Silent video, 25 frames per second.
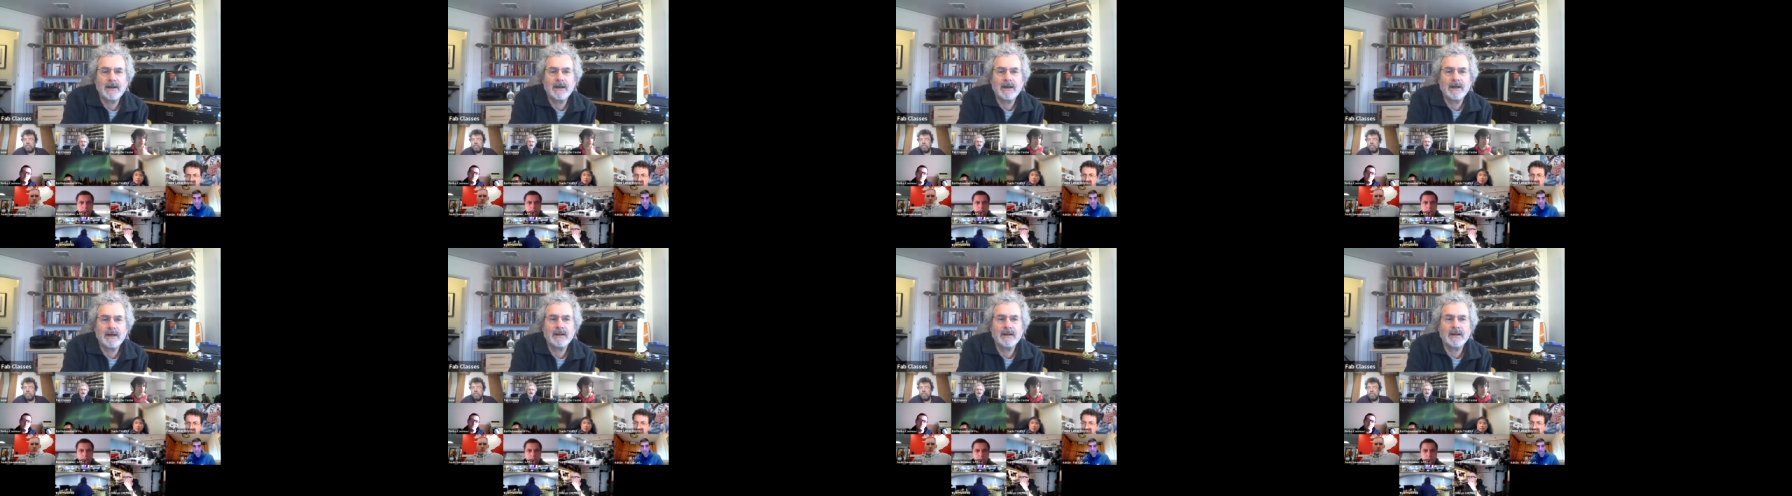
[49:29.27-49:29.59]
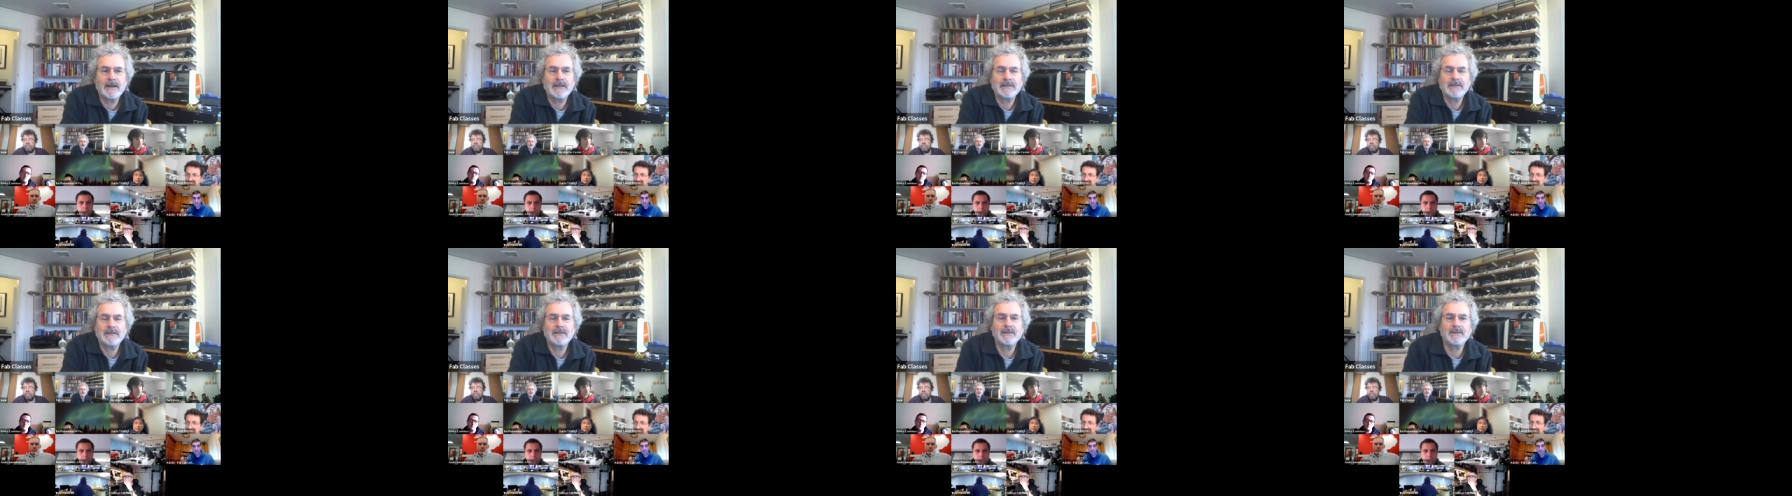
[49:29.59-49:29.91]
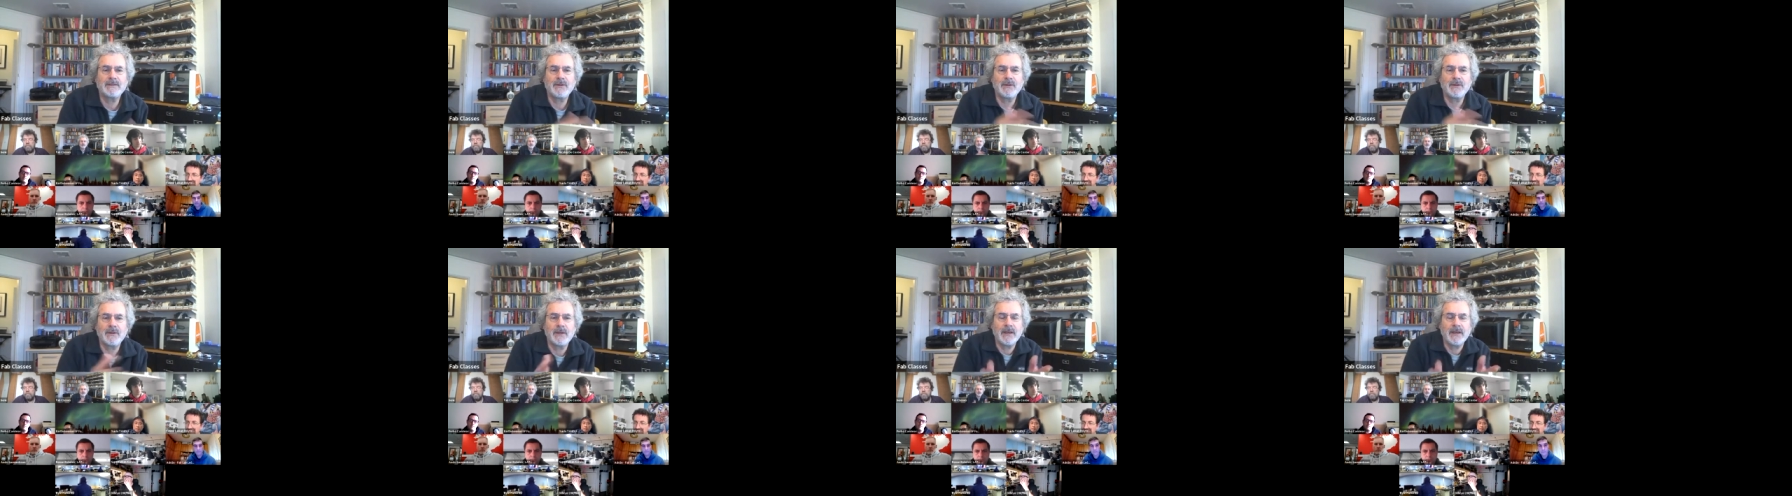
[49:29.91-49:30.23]
so
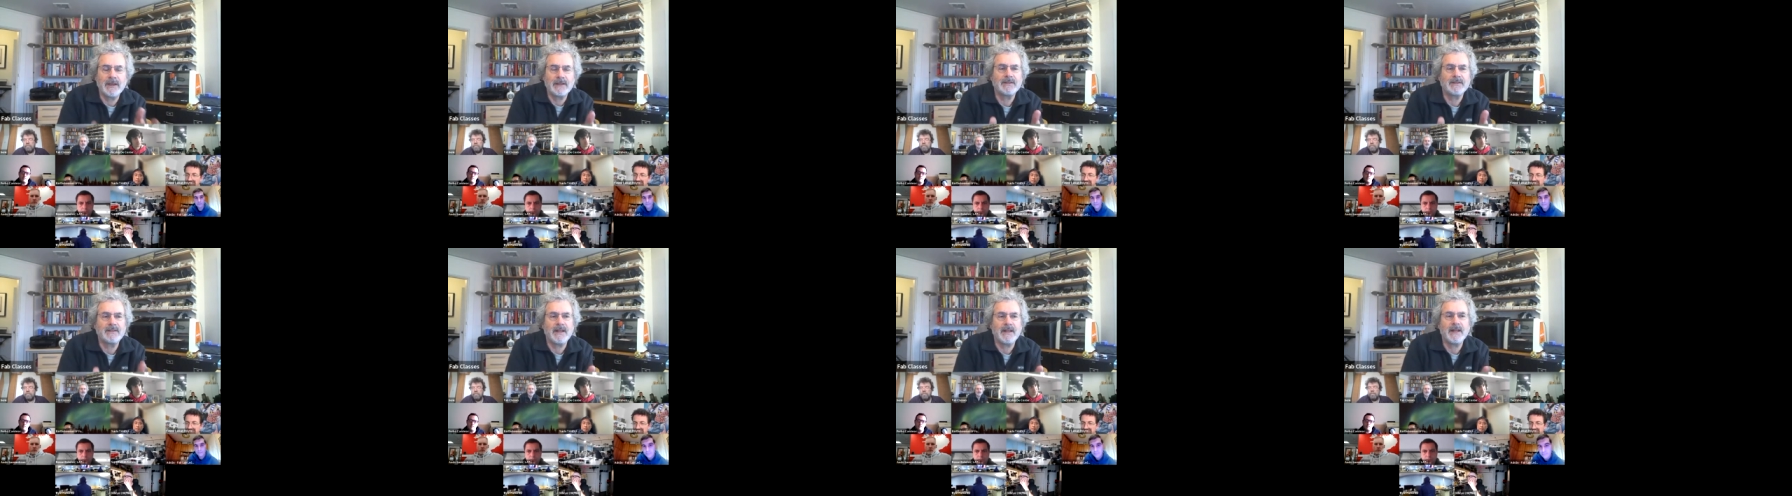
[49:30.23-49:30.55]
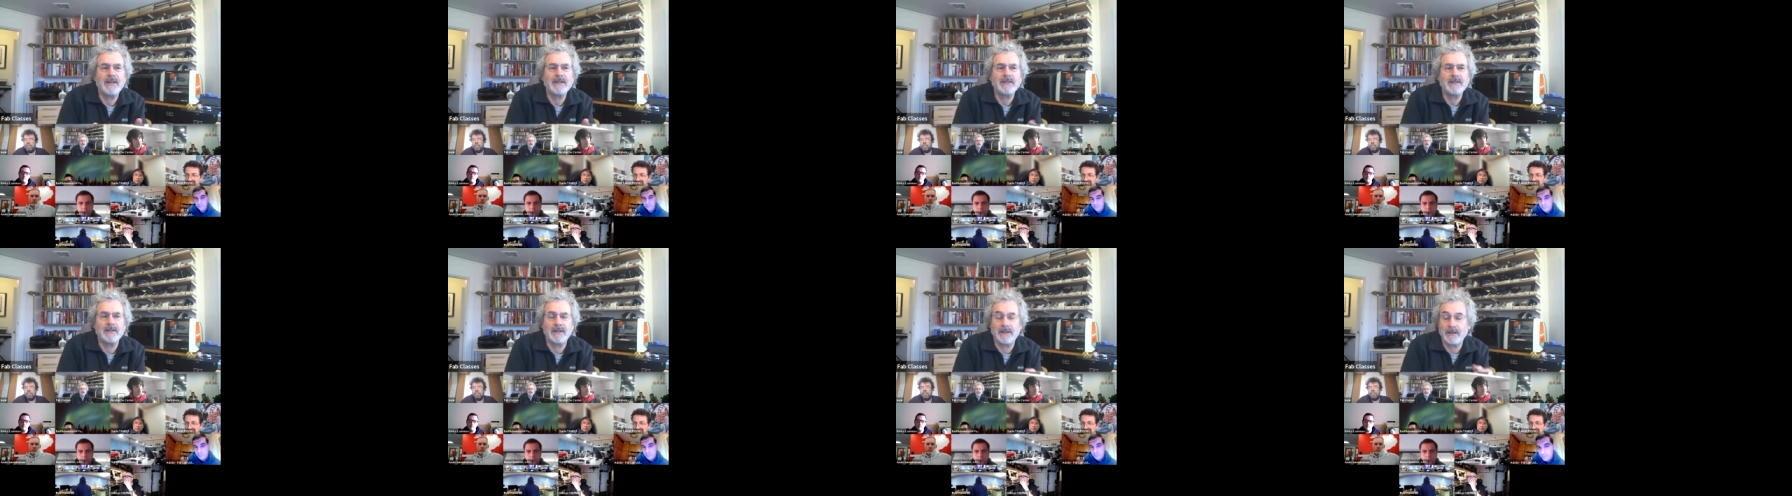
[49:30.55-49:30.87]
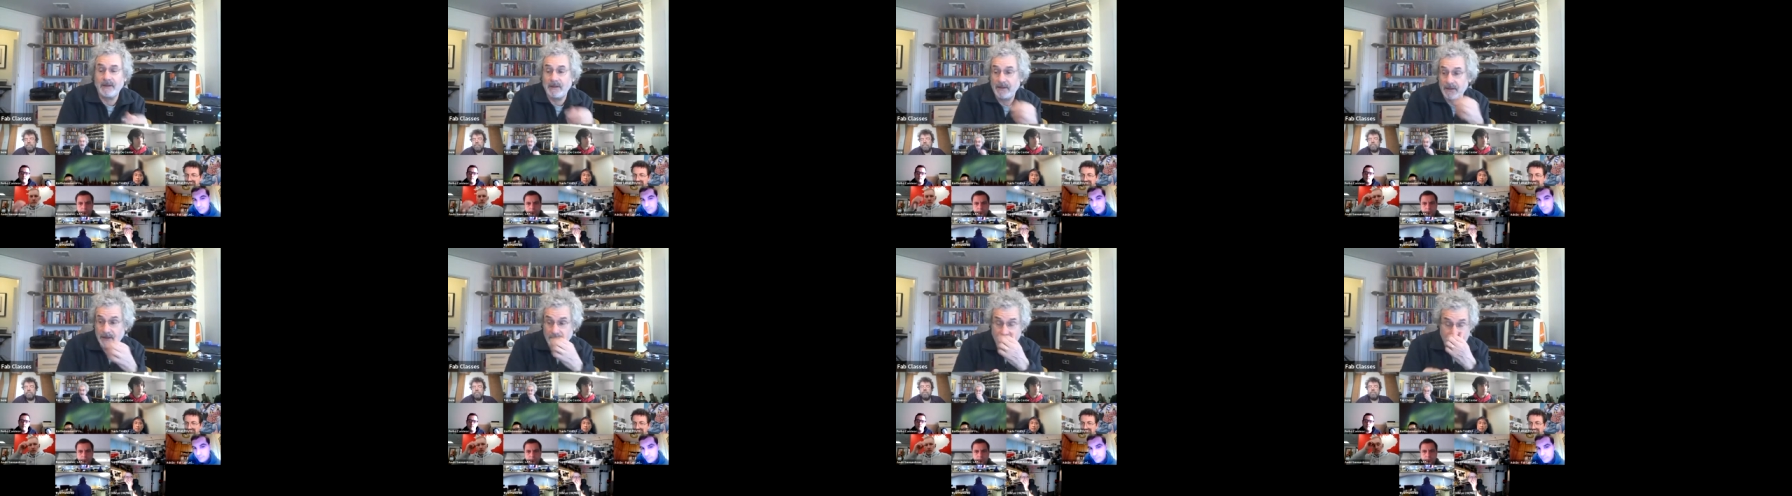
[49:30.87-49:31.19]
you can get a
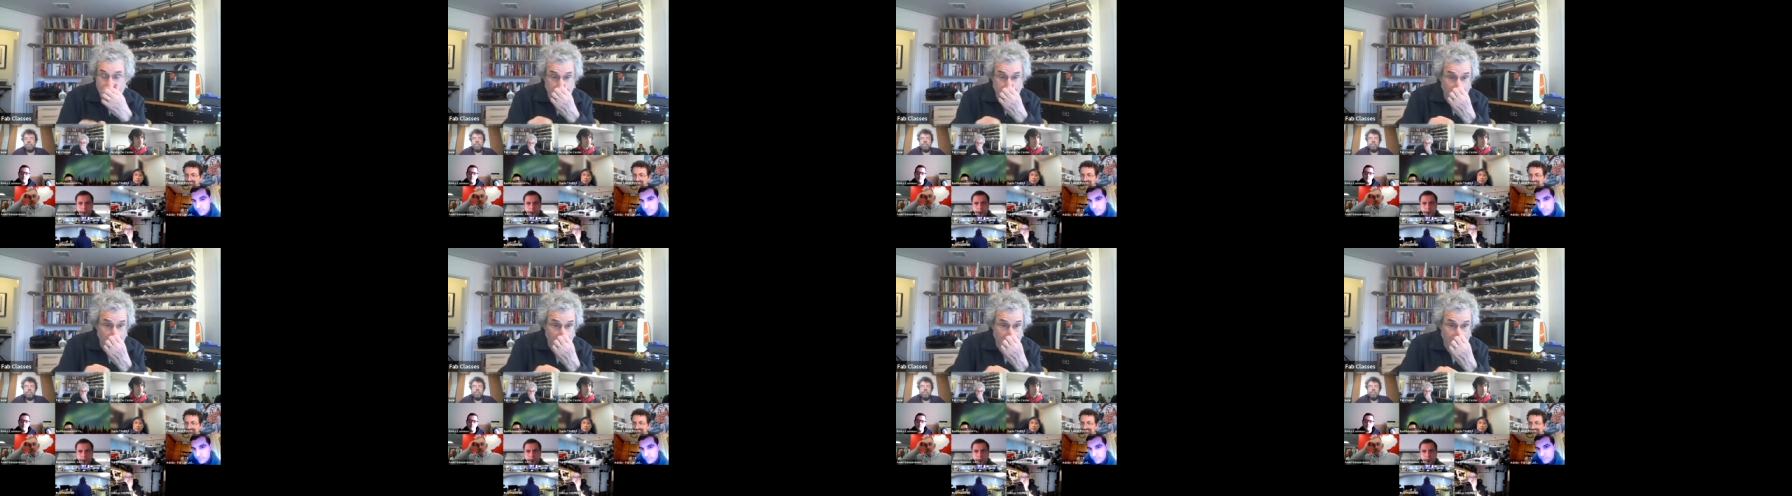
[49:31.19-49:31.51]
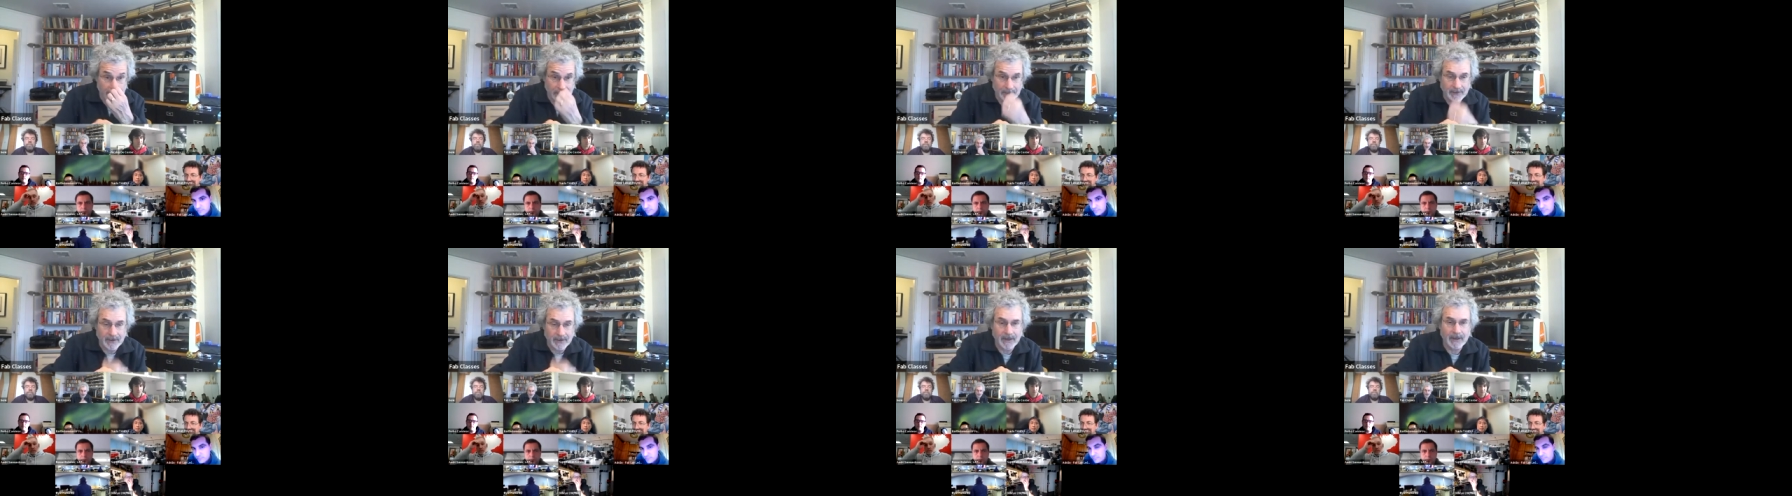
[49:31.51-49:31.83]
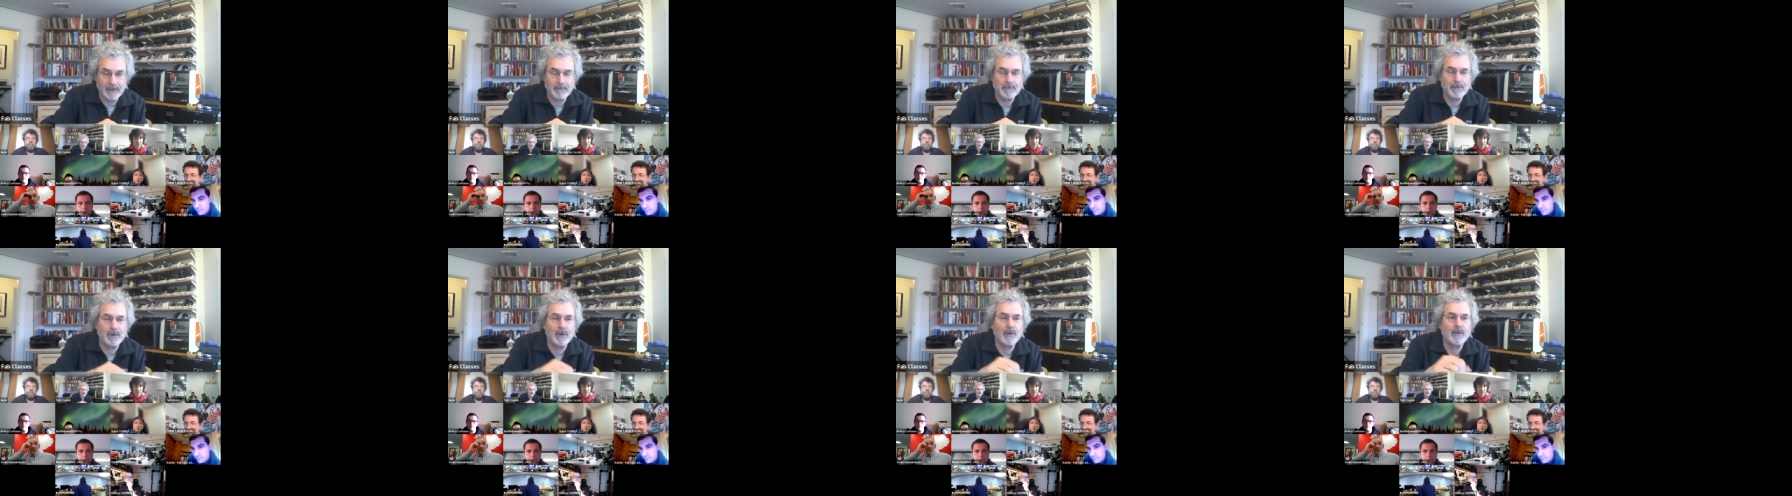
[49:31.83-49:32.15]
station that's both a